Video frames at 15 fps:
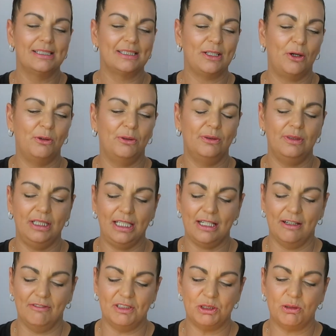So
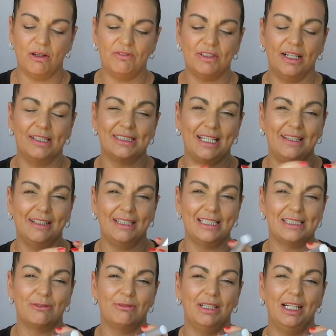yeah, for $12 I think
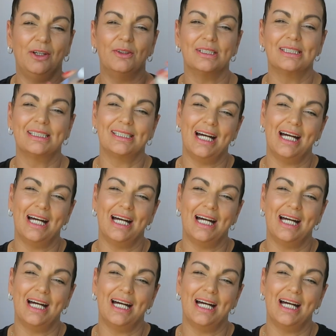it's a really good